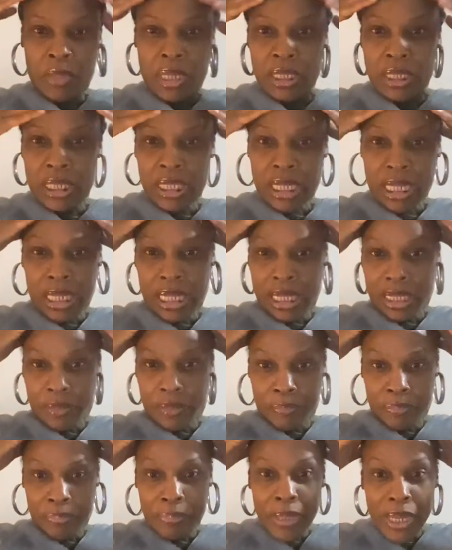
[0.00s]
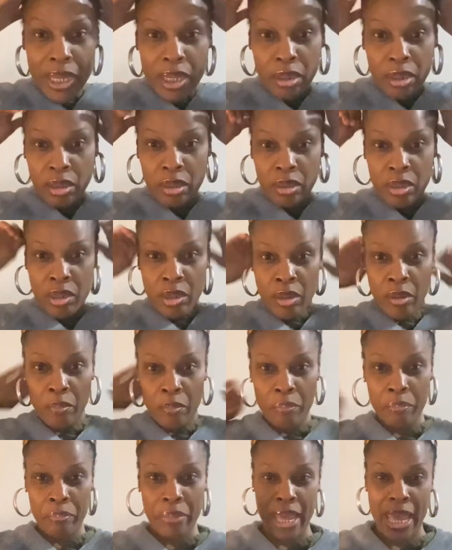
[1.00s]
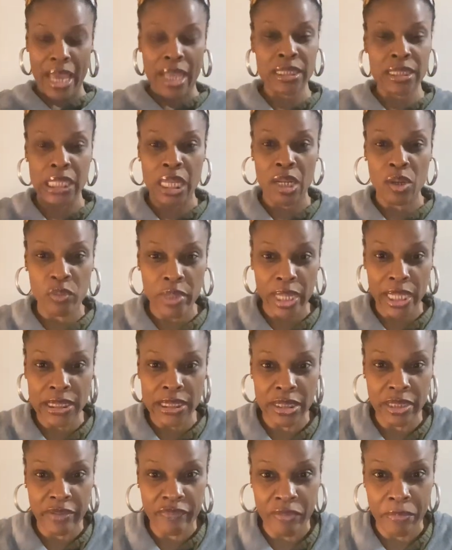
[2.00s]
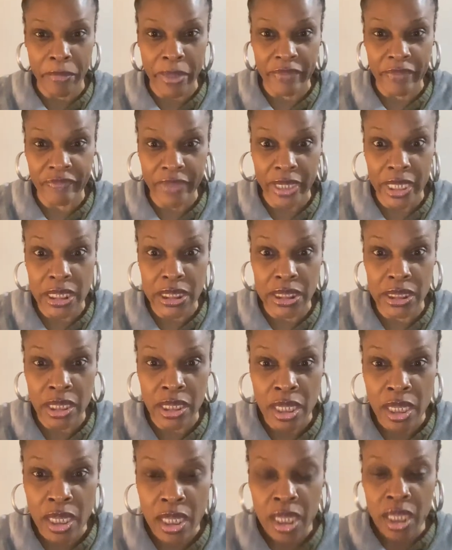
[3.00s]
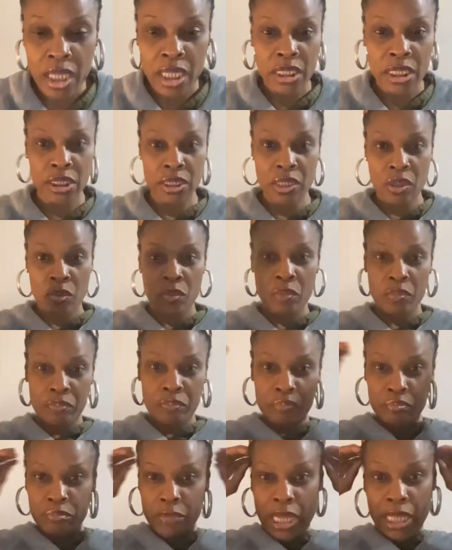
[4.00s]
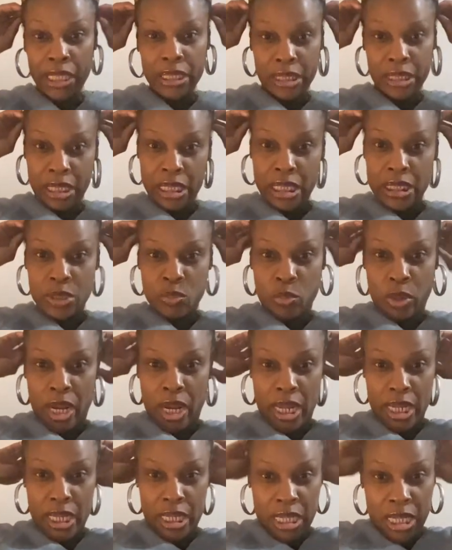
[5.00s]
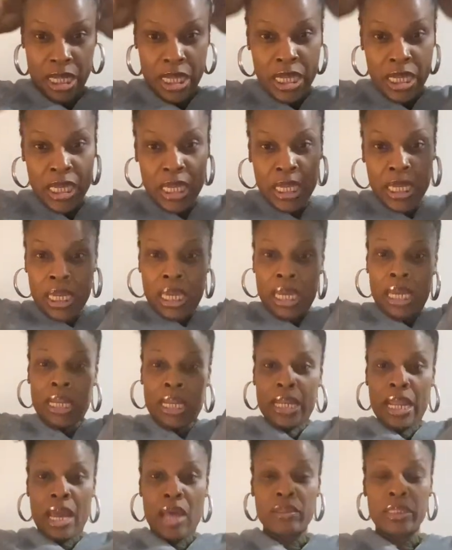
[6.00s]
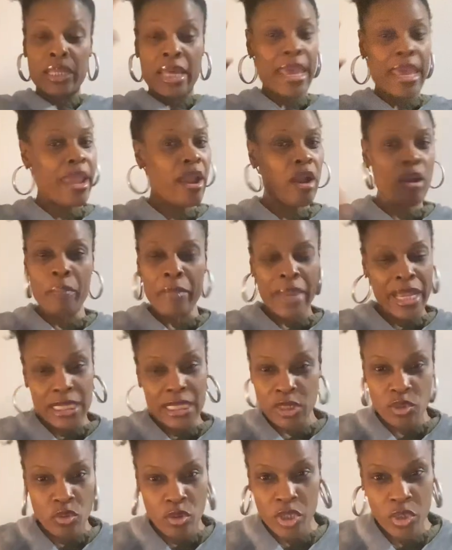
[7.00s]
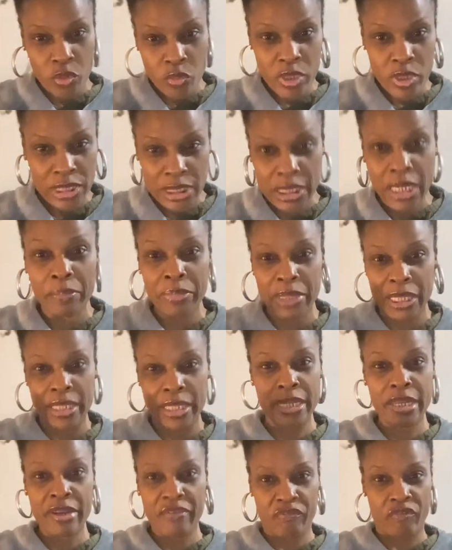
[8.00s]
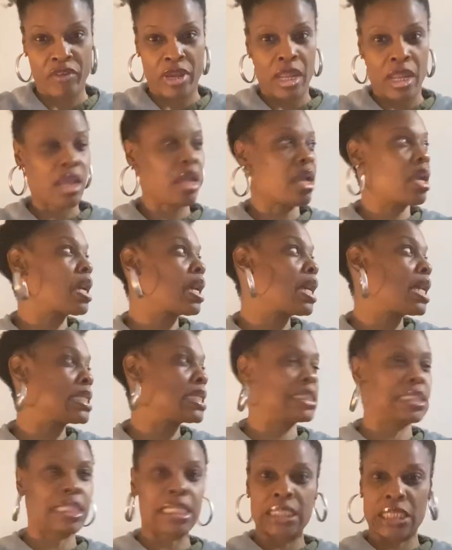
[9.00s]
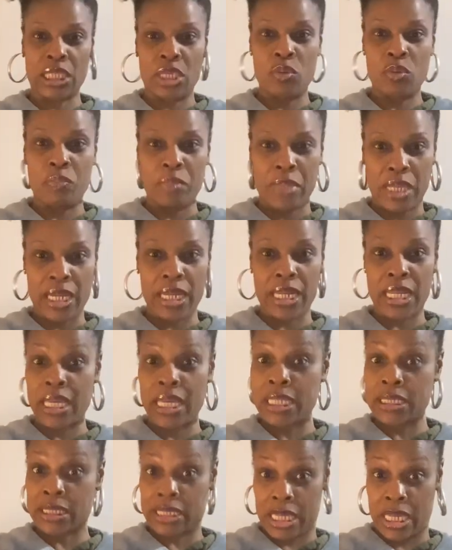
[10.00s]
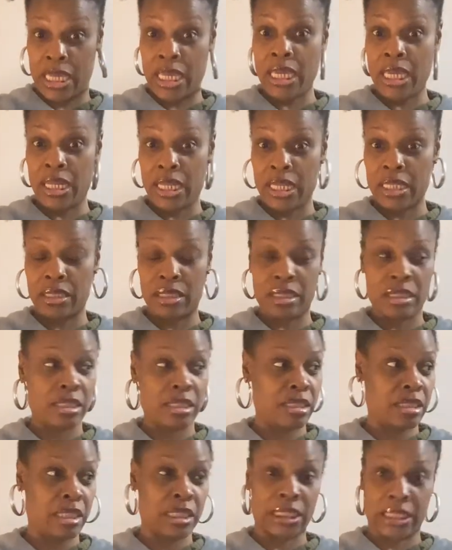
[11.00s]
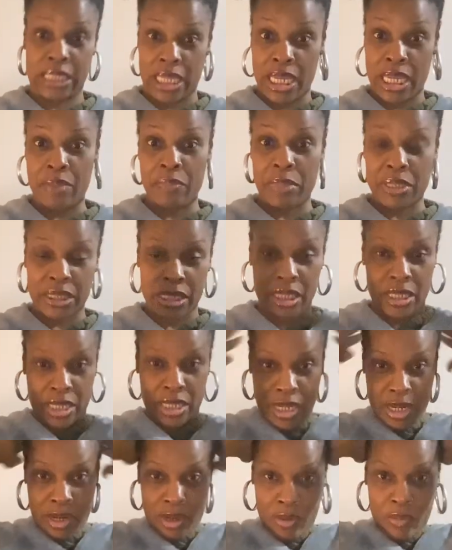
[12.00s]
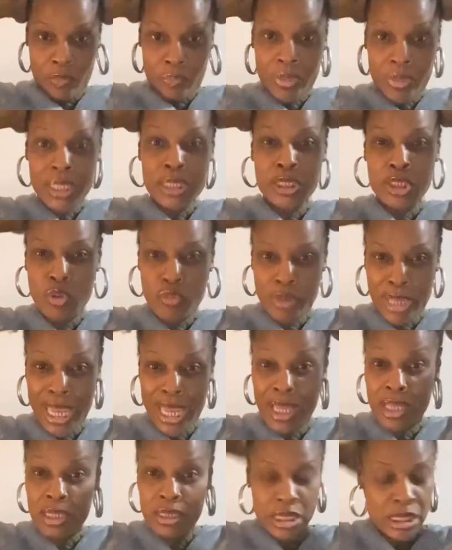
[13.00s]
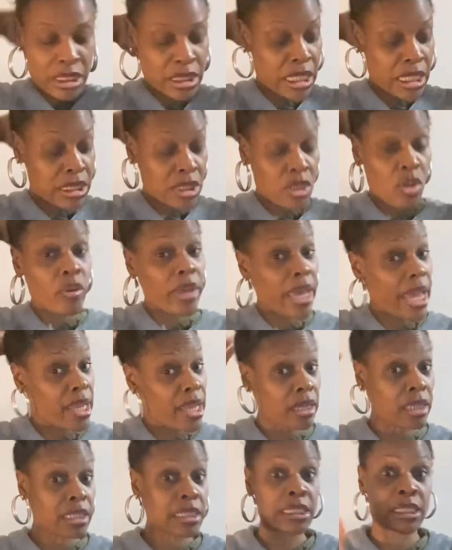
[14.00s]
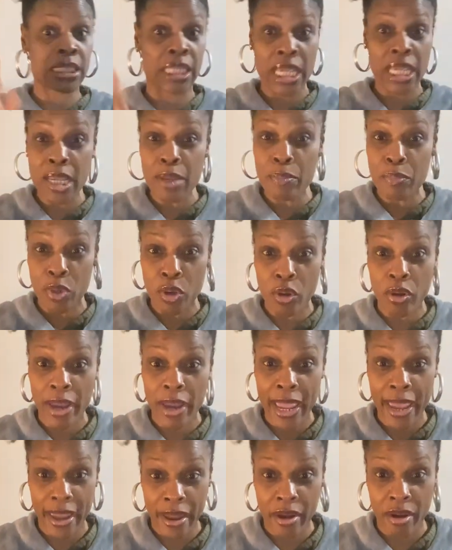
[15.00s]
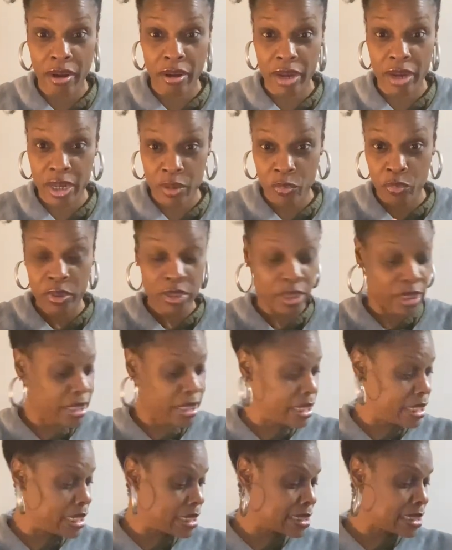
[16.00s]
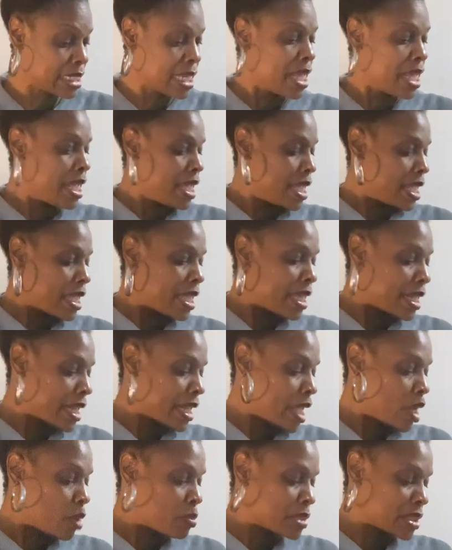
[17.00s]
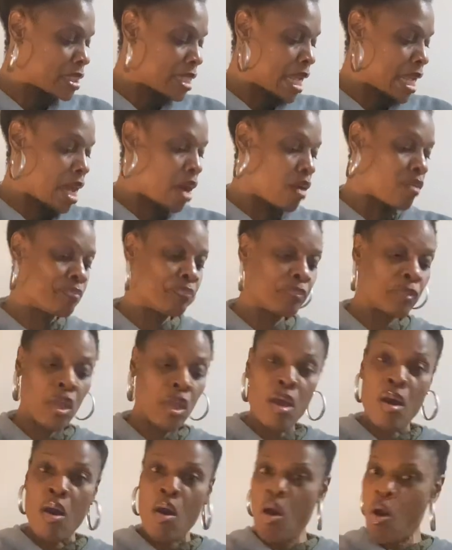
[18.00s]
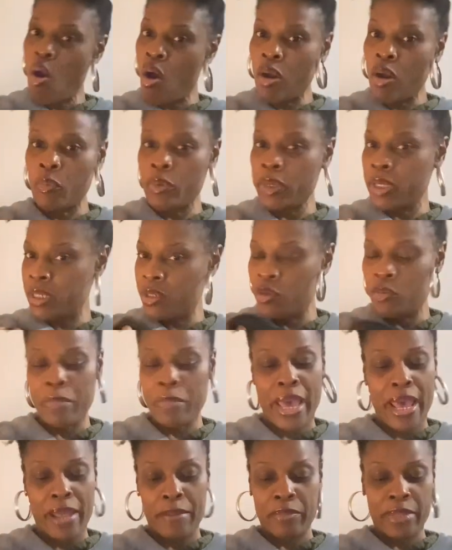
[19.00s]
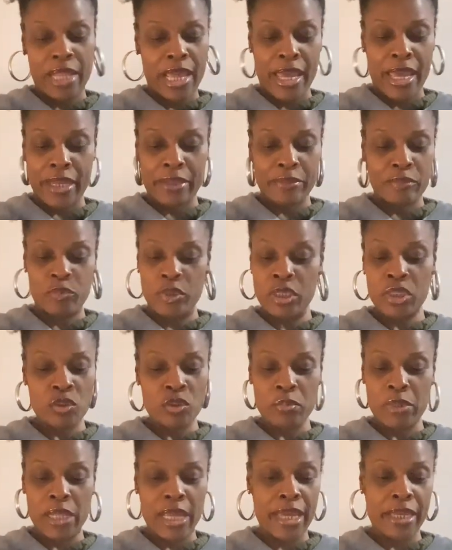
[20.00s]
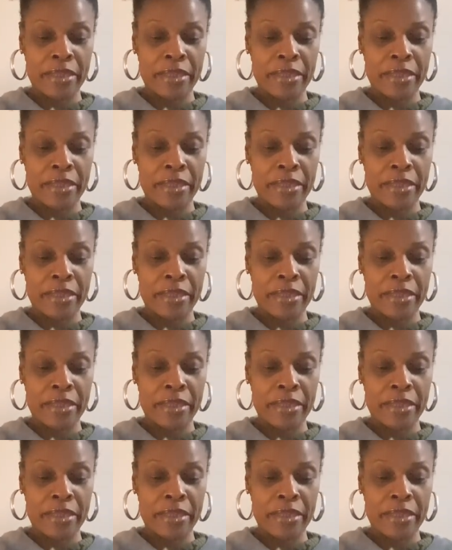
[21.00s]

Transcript: think I like it better back because I don't like stuff in my face. So like this, right? Now the hair may start doing something different because this humidity, because the heat, it, the steam is in here, but it's okay because it's, it's okay to steam your hair. It really is. It helps it out. Or we can do back black. We can do black.